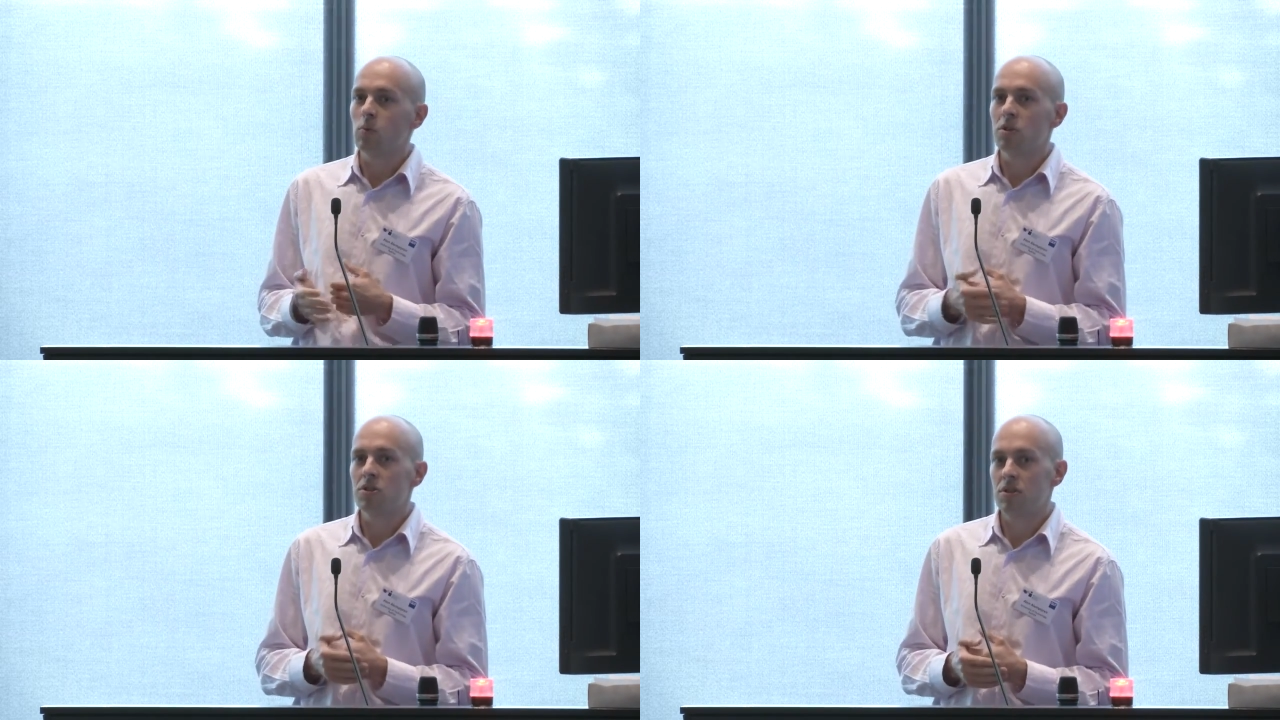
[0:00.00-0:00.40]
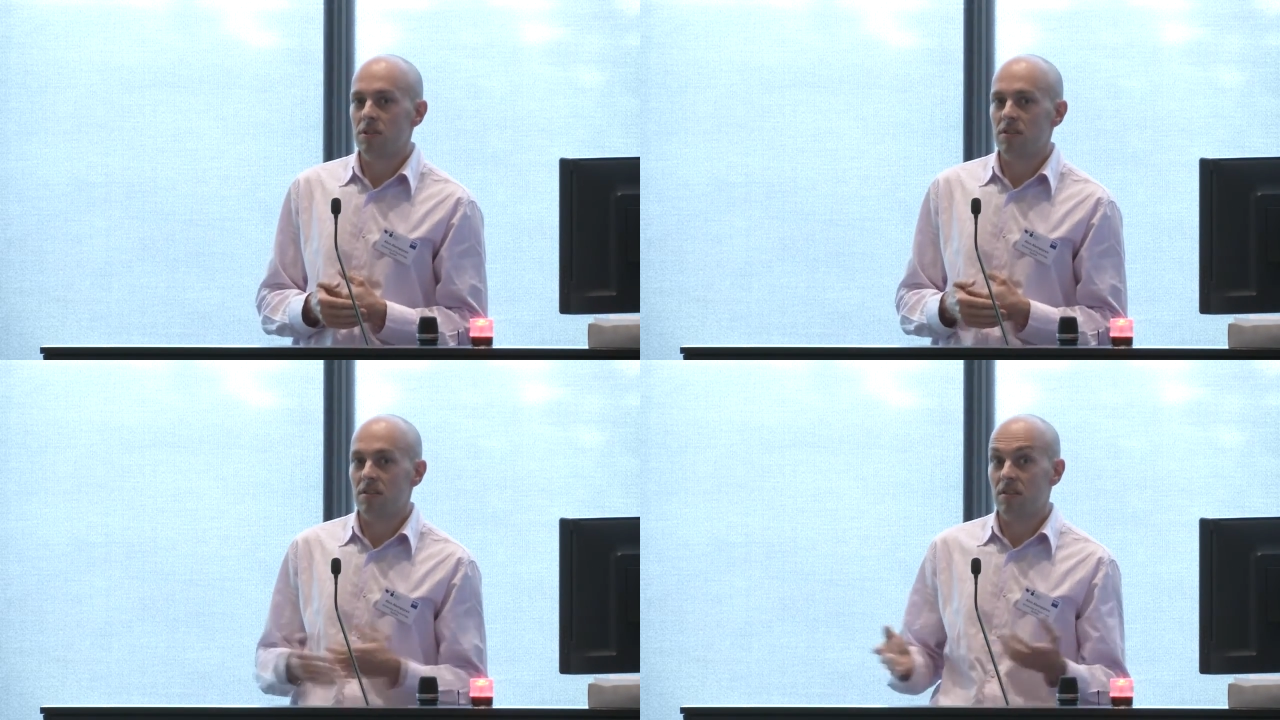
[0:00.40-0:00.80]
which
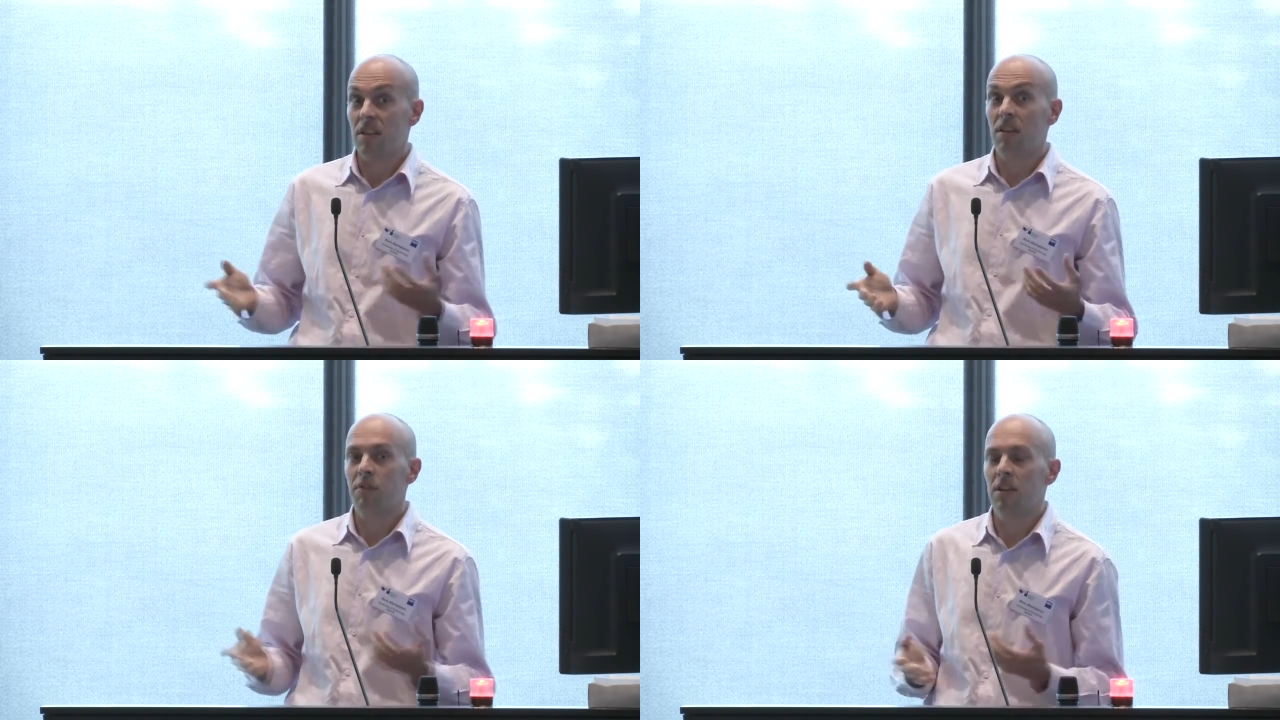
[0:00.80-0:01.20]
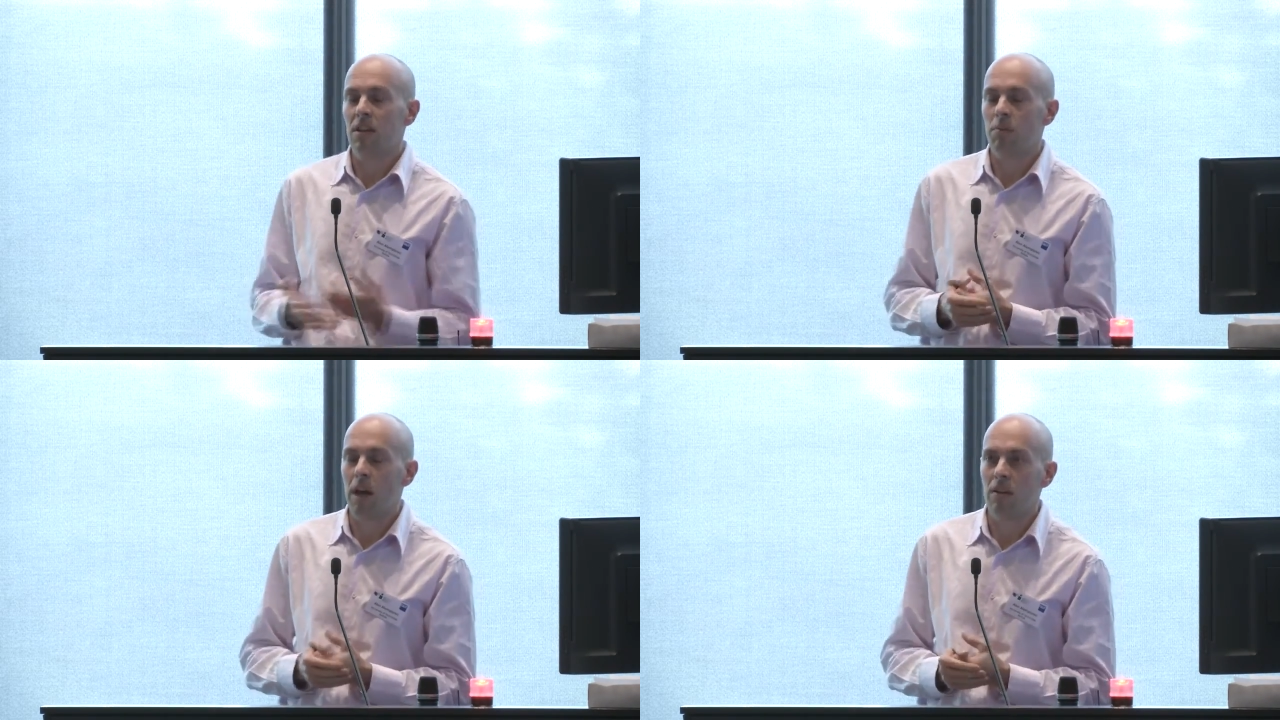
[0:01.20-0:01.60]
is a
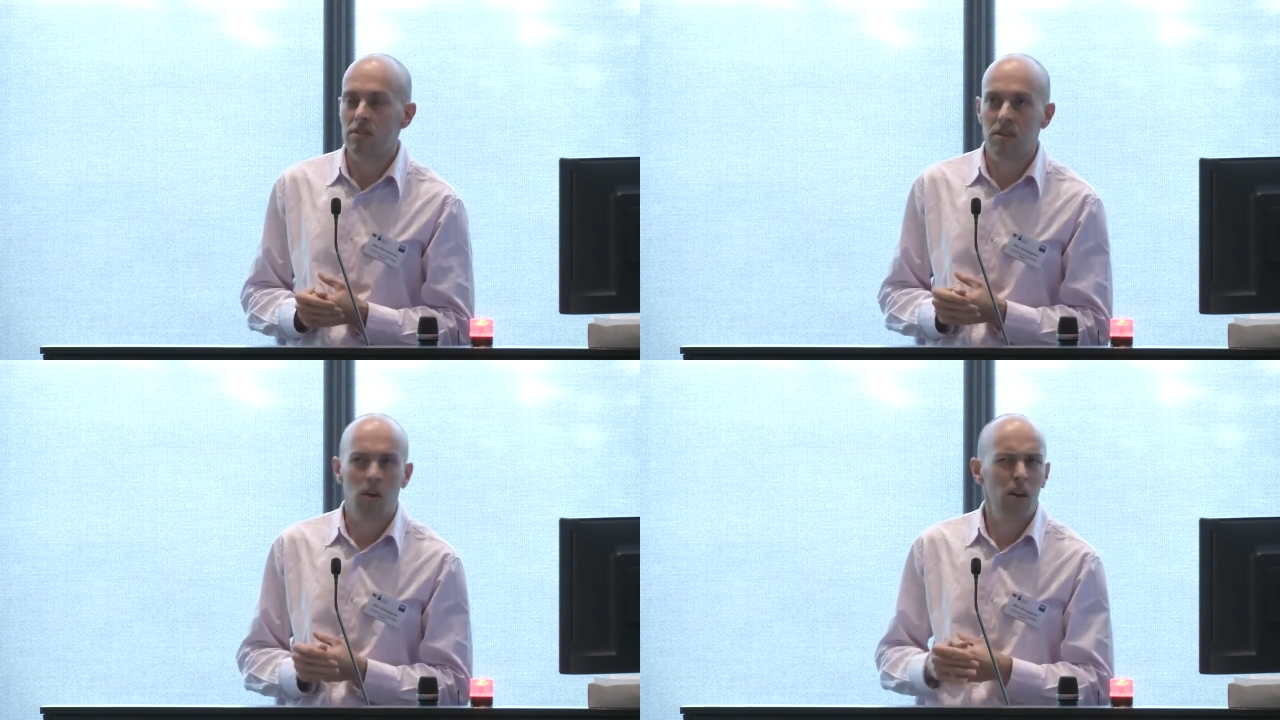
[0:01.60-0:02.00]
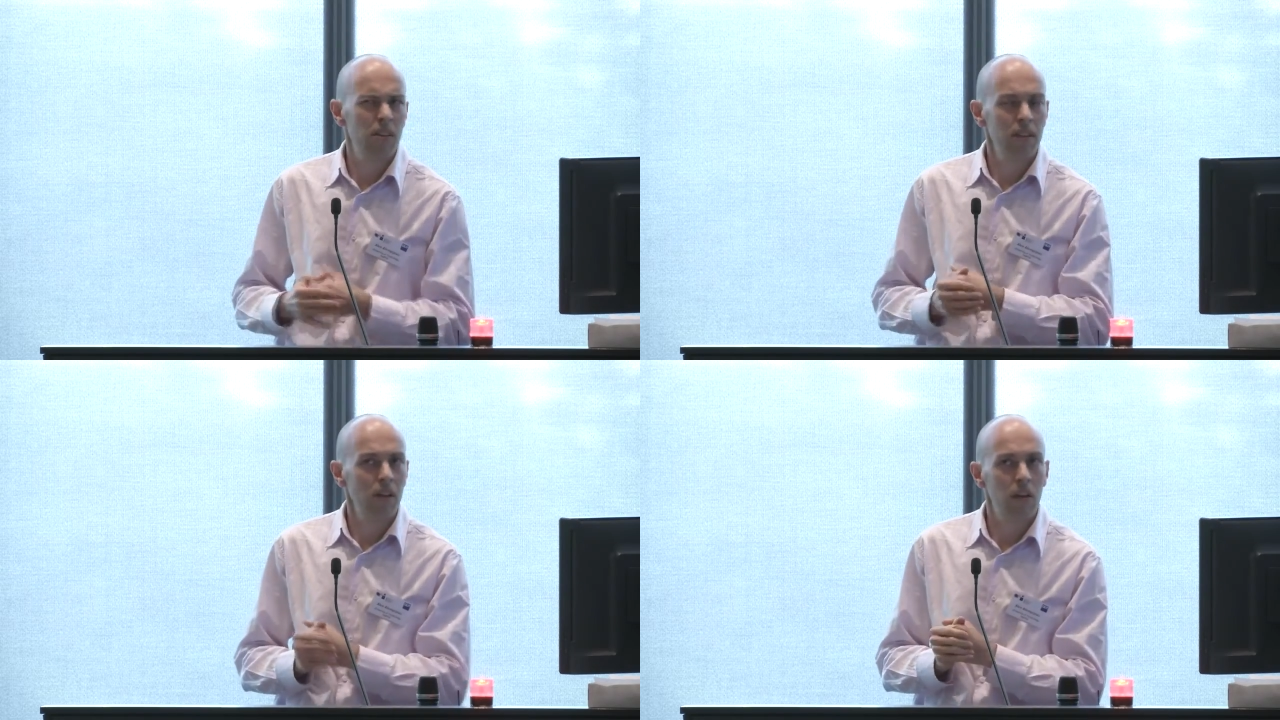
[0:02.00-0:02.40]
significant amount. And
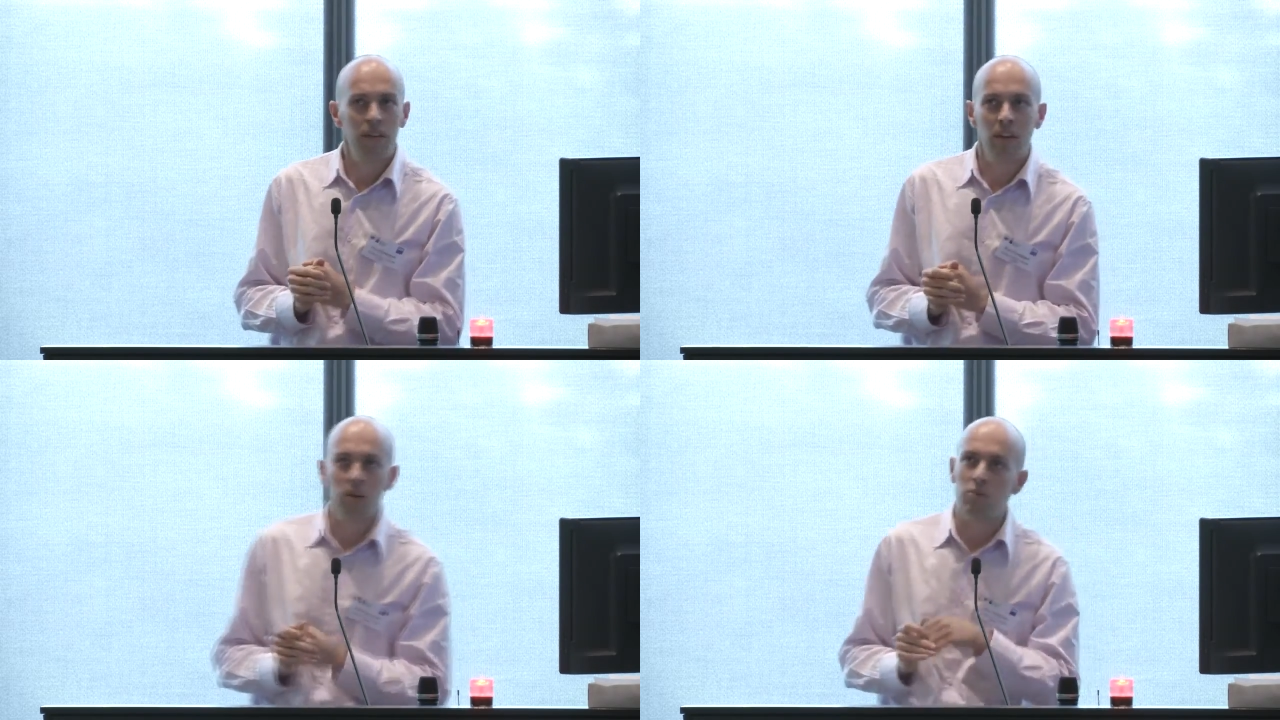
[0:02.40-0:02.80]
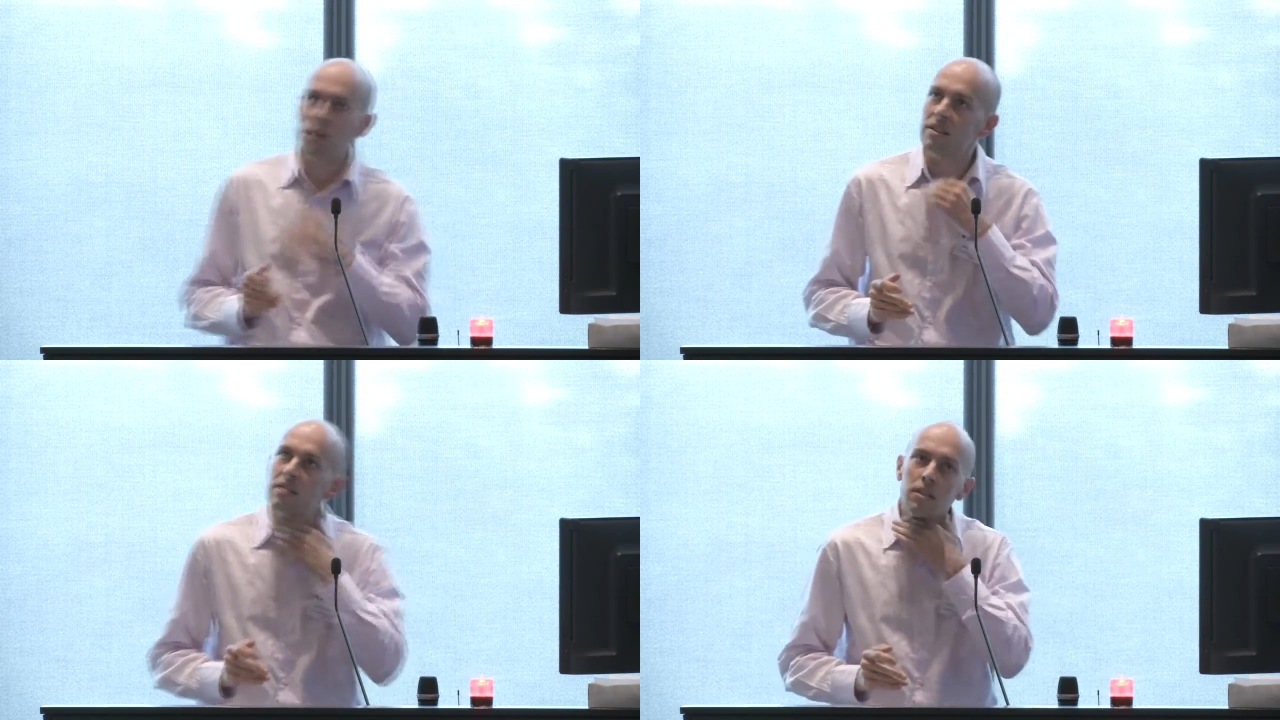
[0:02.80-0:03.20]
I think I've
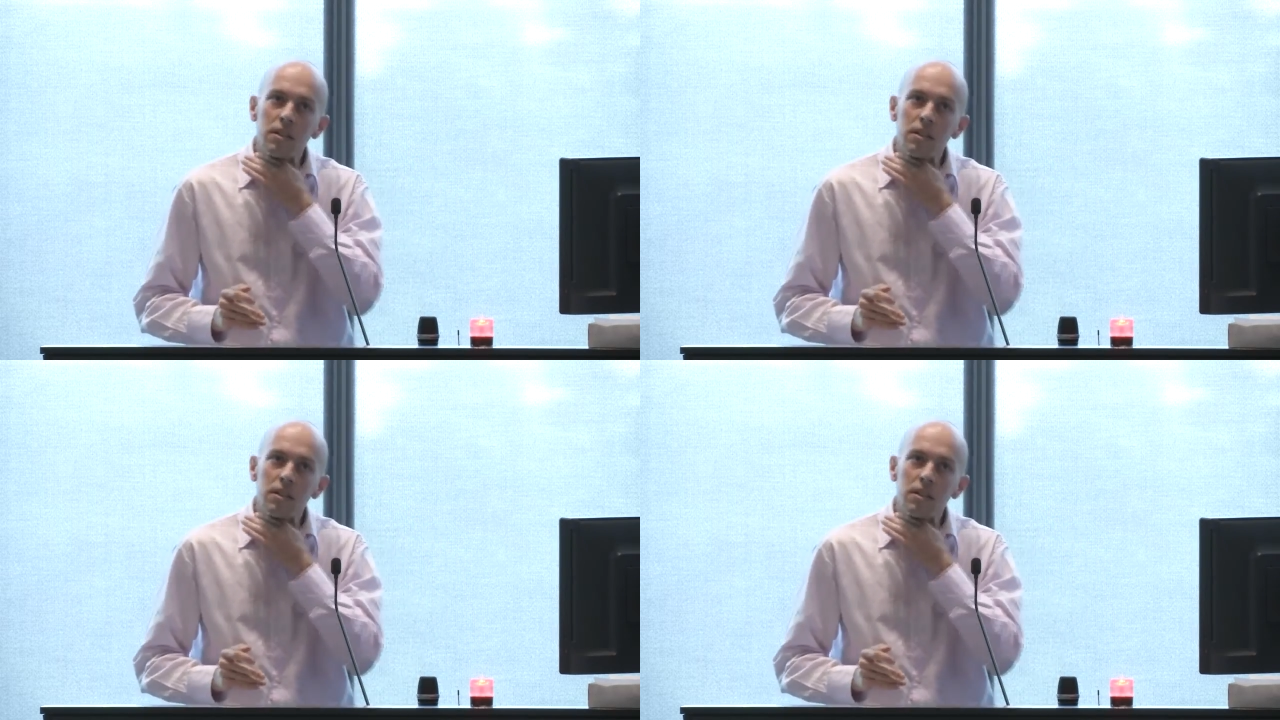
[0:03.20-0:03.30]
read,